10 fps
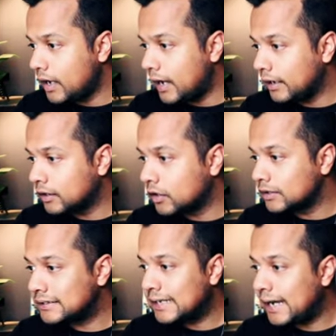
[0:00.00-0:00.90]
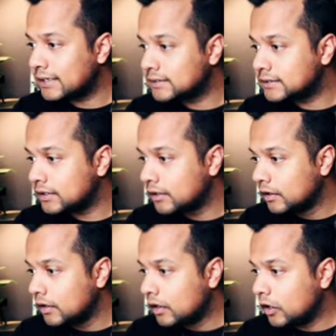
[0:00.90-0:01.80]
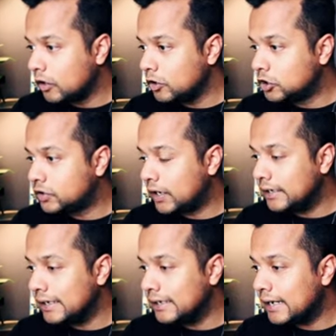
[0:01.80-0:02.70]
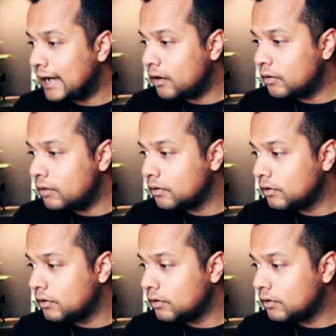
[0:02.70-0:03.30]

and click on text, go to trending now.